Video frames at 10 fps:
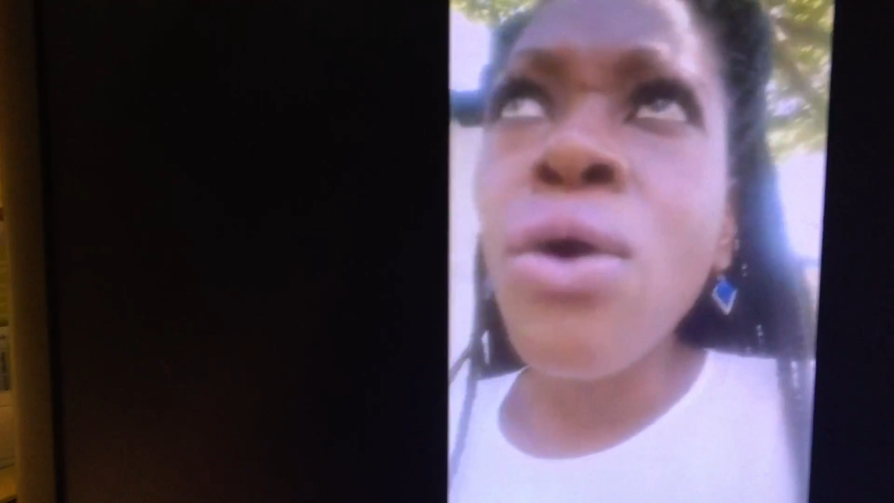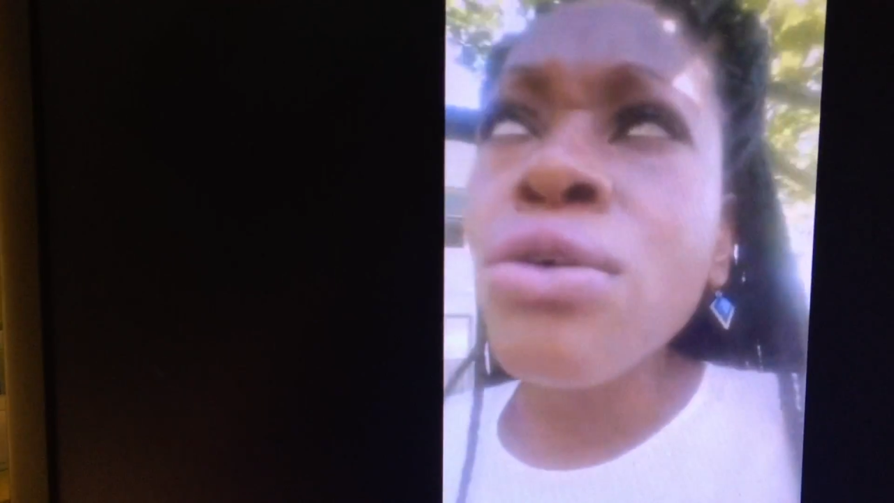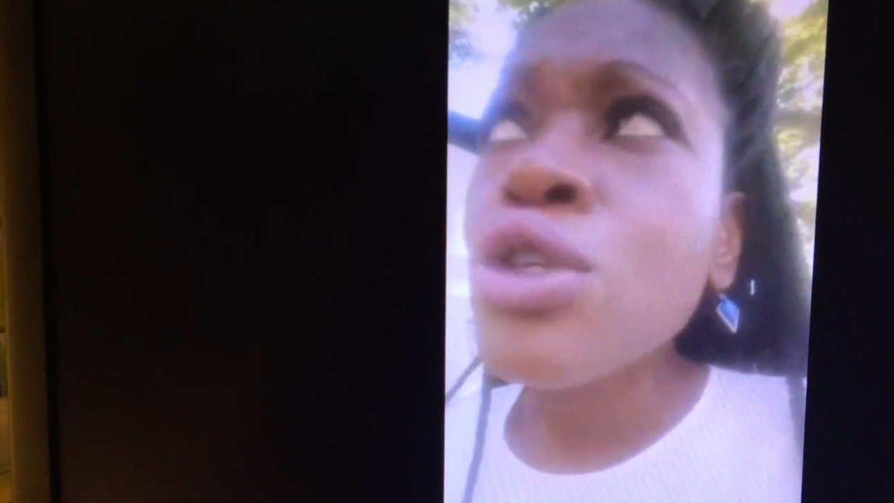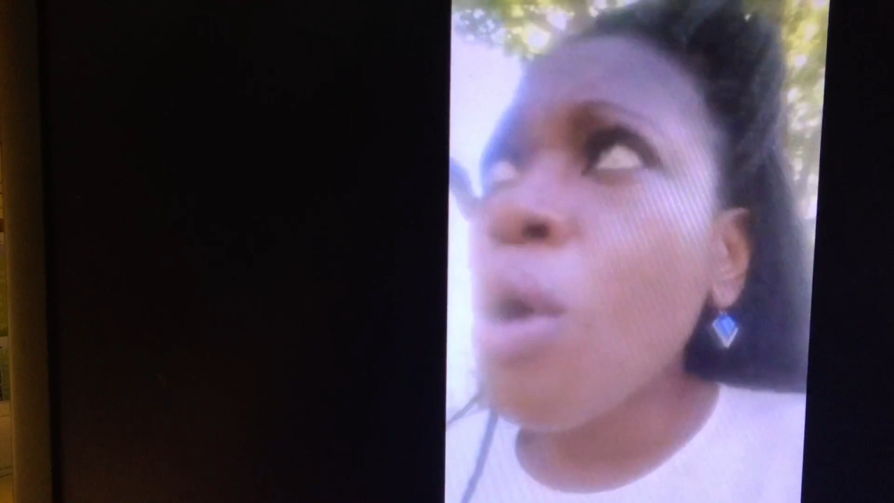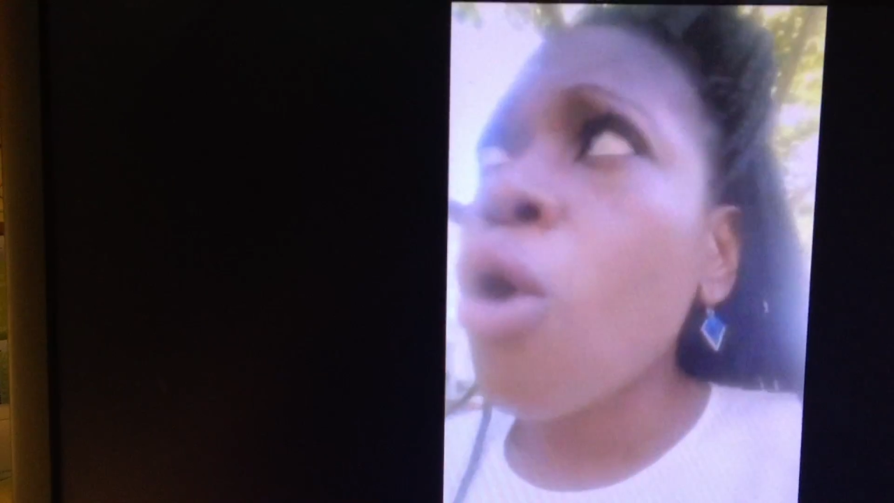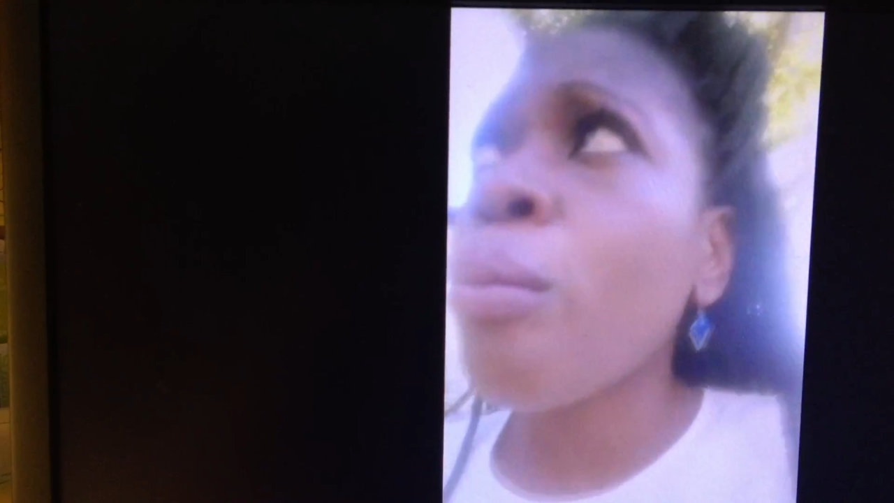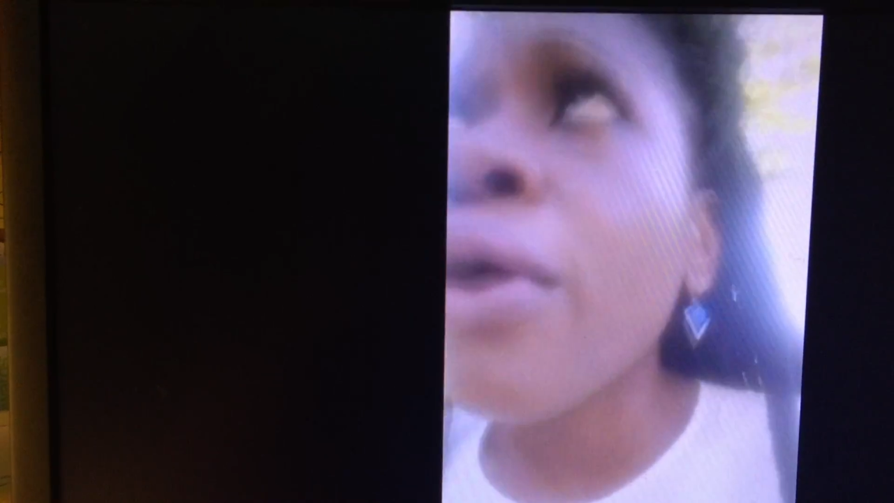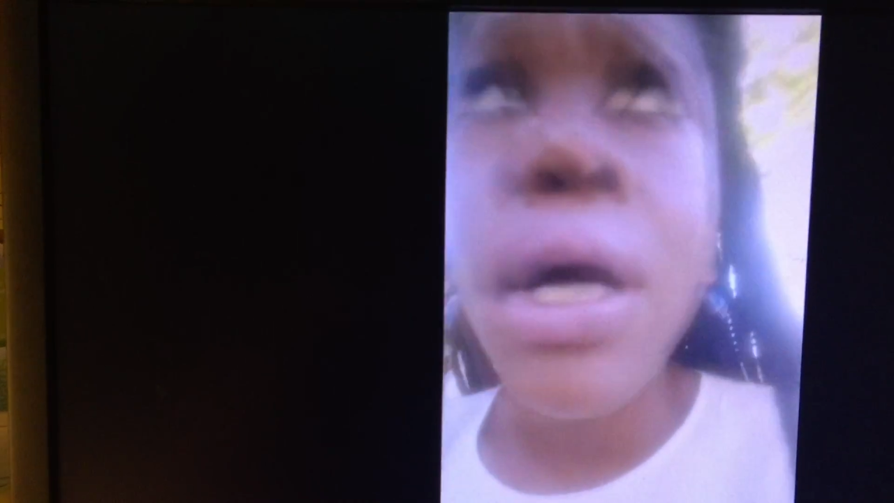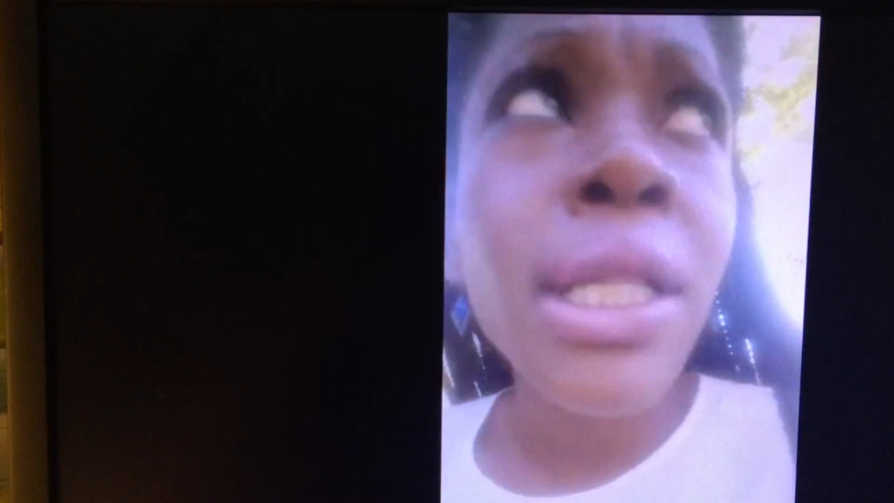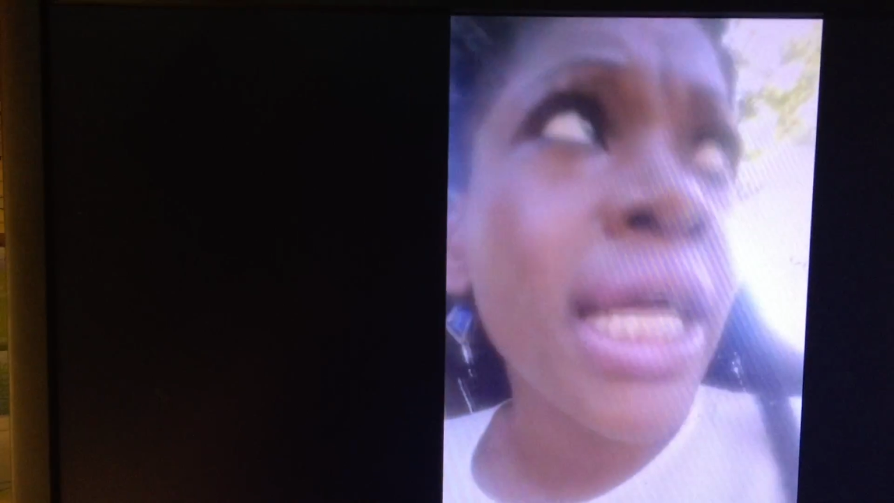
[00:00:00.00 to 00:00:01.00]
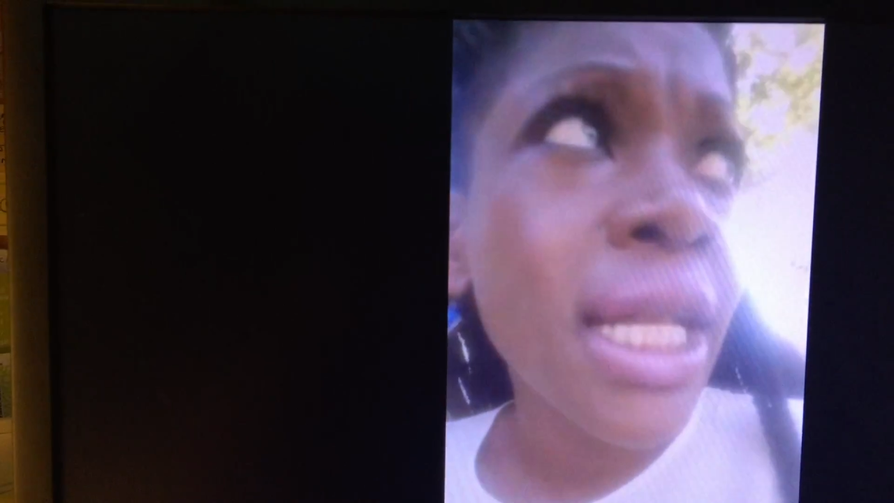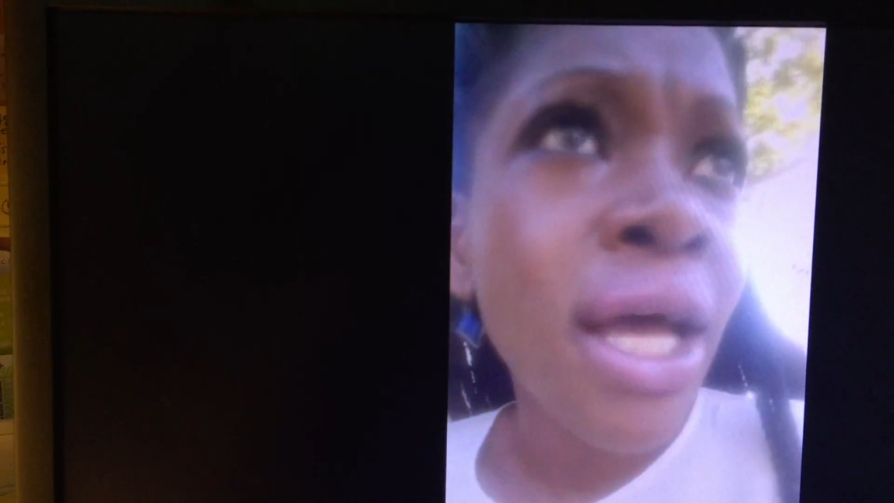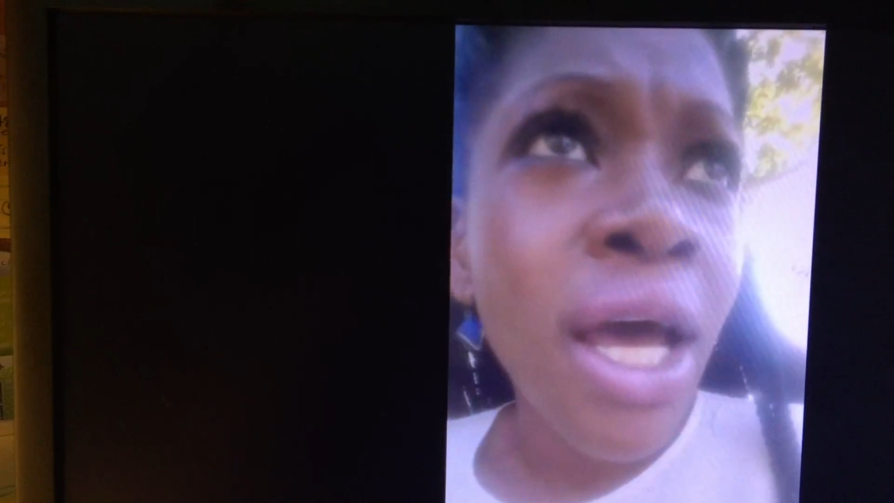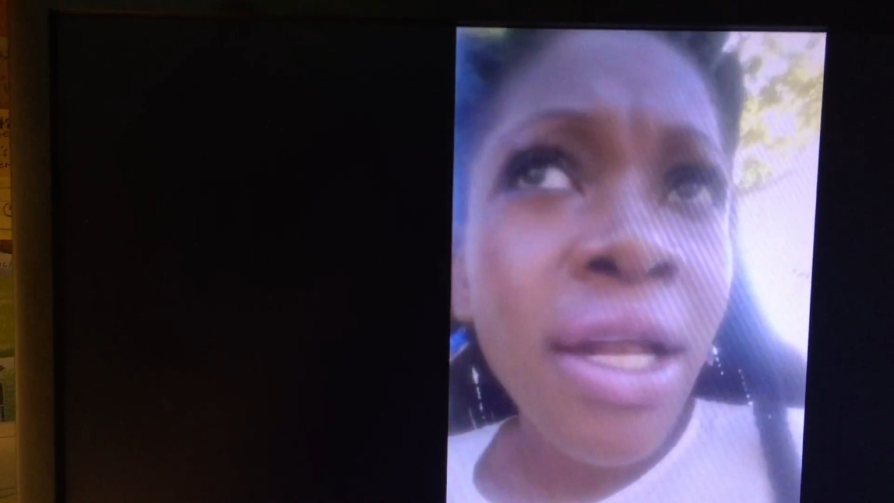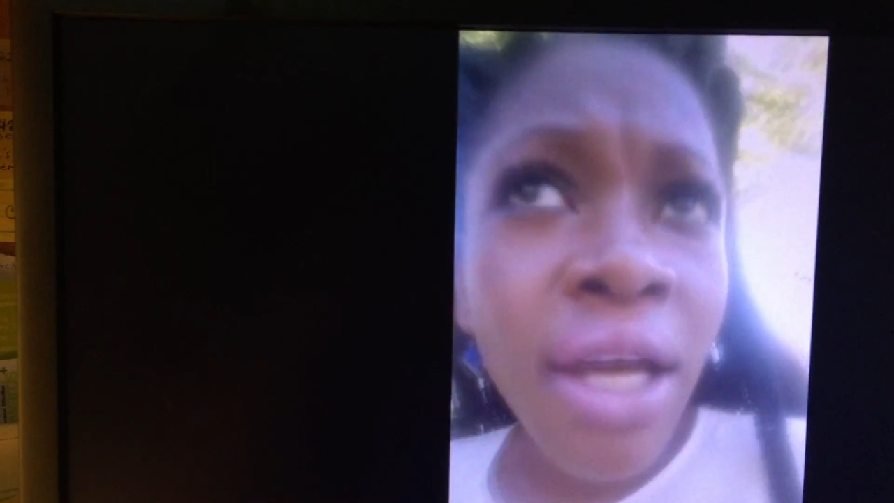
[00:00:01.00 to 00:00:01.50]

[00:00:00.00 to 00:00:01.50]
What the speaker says: Who's Woke Brooklyn?